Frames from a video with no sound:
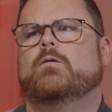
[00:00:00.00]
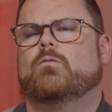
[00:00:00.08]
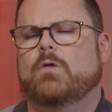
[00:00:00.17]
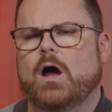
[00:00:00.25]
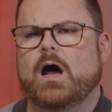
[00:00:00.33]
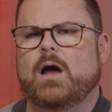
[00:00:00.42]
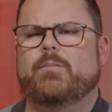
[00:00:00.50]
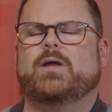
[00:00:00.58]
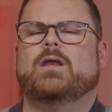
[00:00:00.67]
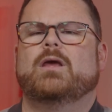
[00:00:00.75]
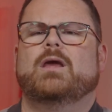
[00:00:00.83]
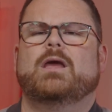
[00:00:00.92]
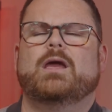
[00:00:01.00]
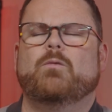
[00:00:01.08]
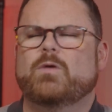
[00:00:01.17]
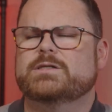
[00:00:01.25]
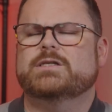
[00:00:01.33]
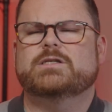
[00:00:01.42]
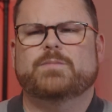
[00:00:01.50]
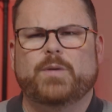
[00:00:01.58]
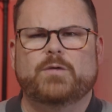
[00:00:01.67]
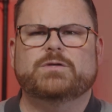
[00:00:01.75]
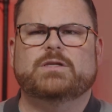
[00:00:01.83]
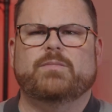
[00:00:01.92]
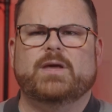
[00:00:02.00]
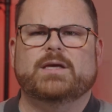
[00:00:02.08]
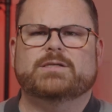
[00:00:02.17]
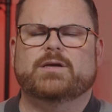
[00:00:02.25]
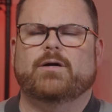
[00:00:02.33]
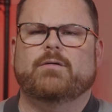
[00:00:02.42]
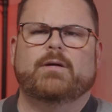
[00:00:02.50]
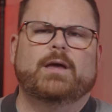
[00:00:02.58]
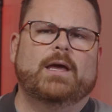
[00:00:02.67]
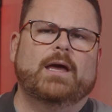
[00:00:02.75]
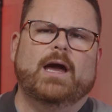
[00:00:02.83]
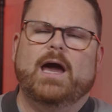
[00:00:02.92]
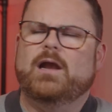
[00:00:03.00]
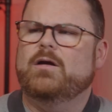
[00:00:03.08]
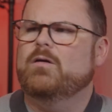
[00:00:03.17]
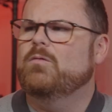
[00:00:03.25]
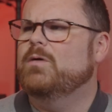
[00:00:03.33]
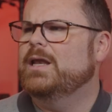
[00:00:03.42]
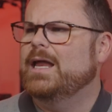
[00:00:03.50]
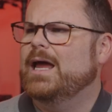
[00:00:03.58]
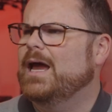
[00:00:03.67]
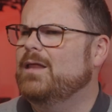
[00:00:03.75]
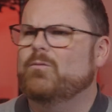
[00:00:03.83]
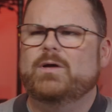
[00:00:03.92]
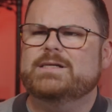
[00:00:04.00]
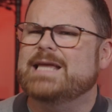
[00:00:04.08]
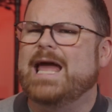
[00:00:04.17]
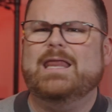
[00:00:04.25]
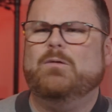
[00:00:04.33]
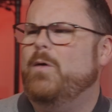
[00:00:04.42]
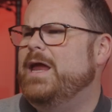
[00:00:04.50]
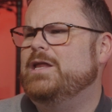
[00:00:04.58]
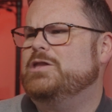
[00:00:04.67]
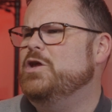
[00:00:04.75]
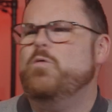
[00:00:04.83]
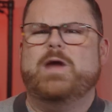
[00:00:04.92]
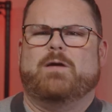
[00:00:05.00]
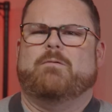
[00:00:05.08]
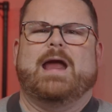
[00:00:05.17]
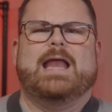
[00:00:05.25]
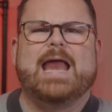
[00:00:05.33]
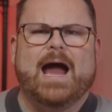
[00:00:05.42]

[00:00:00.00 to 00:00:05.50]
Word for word: raw, but it wasn't supposed to be. So I don't know, what is Alan Wake doing right